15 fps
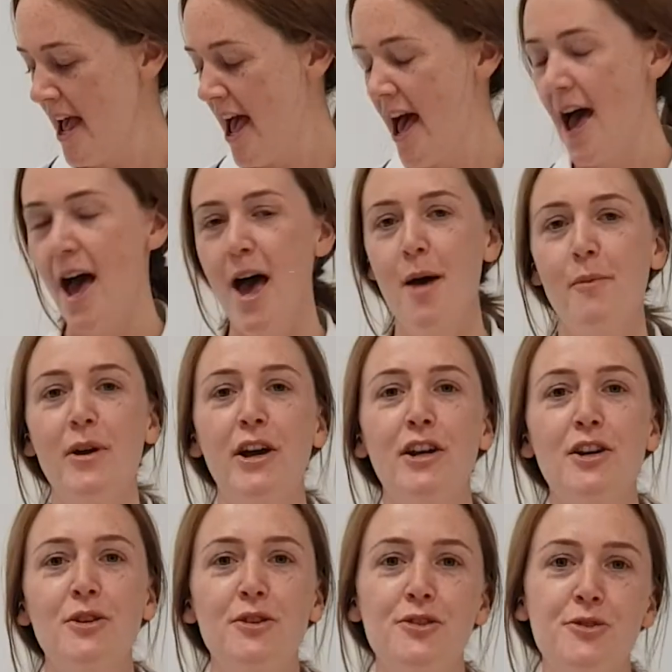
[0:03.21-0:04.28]
We're going to
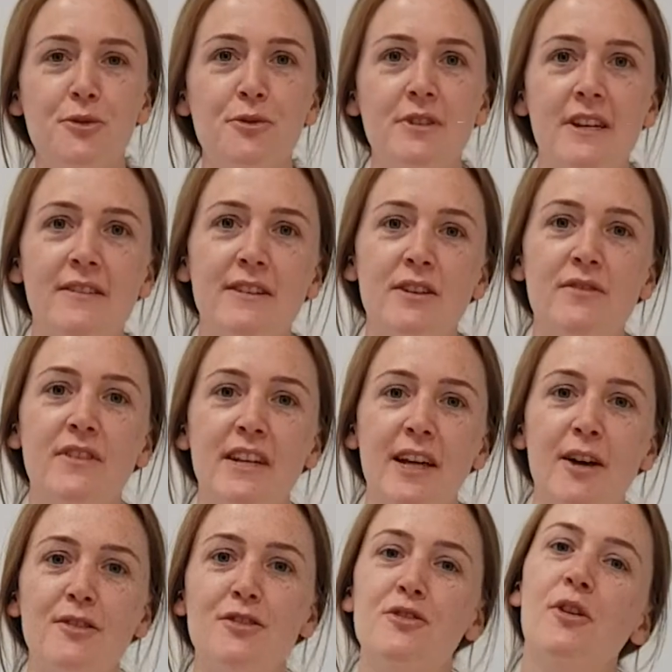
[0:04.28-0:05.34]
do a short series of
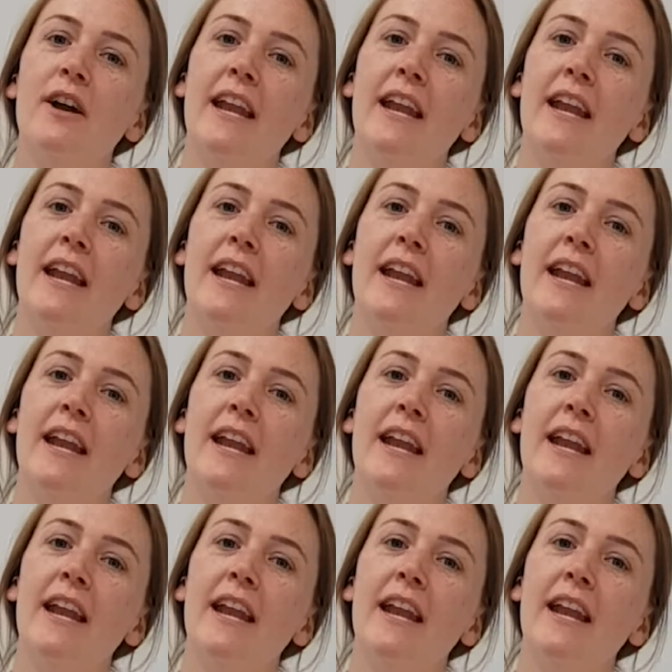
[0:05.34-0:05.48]
videos to try and